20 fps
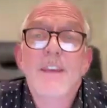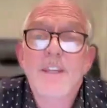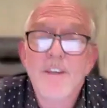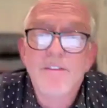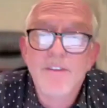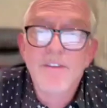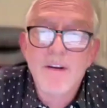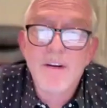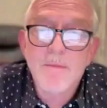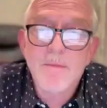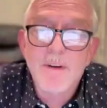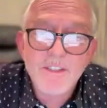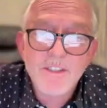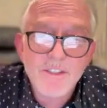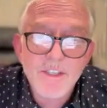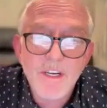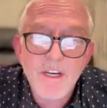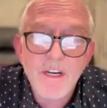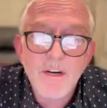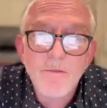Thank you very
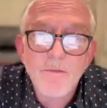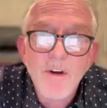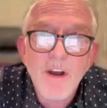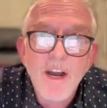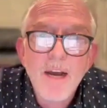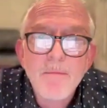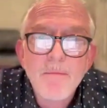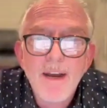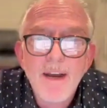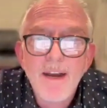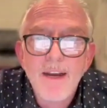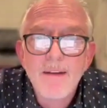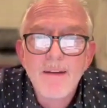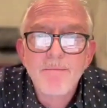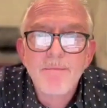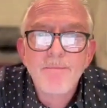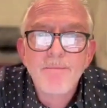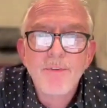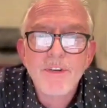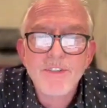much, Rob. I
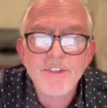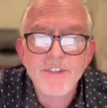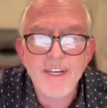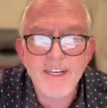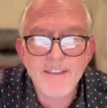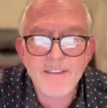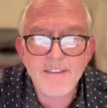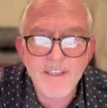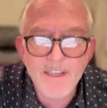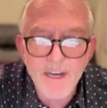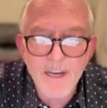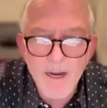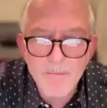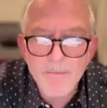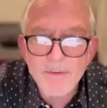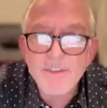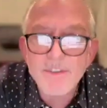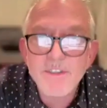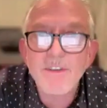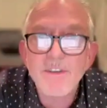appreciate the
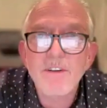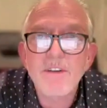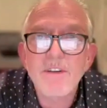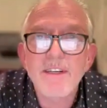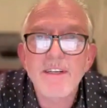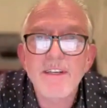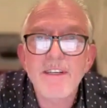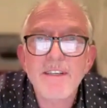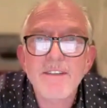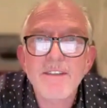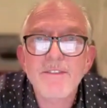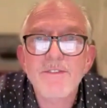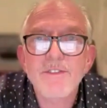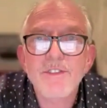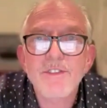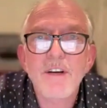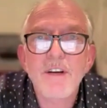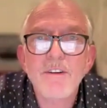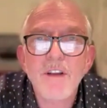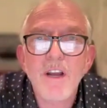opportunity to
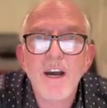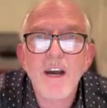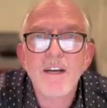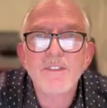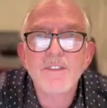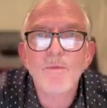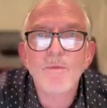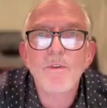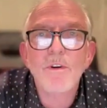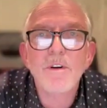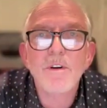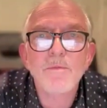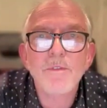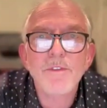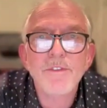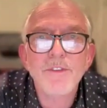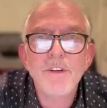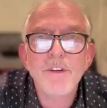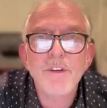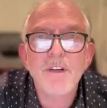share God's word
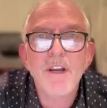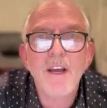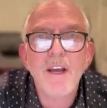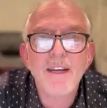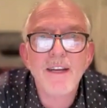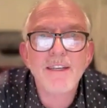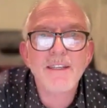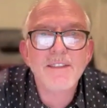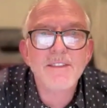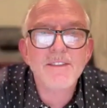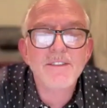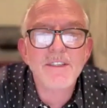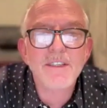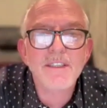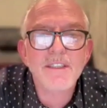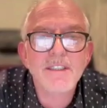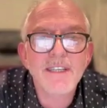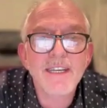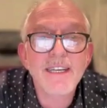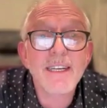with you tonight. It's
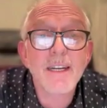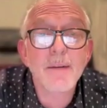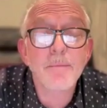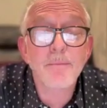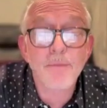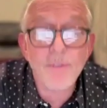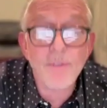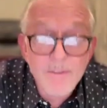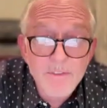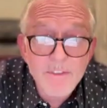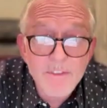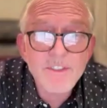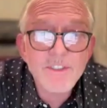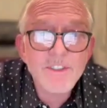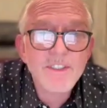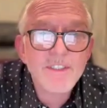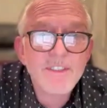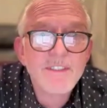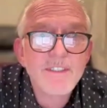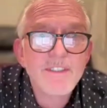indeed a
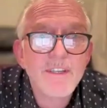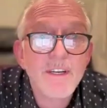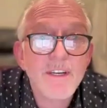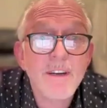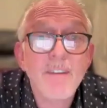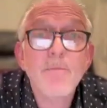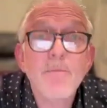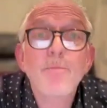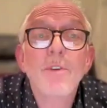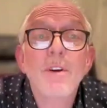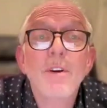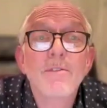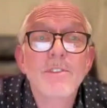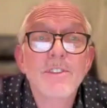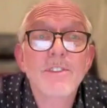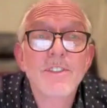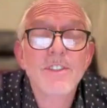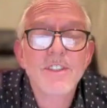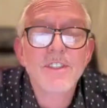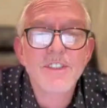privilege of
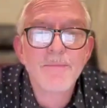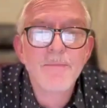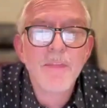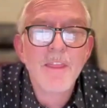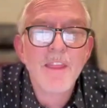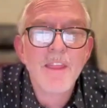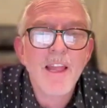privileges.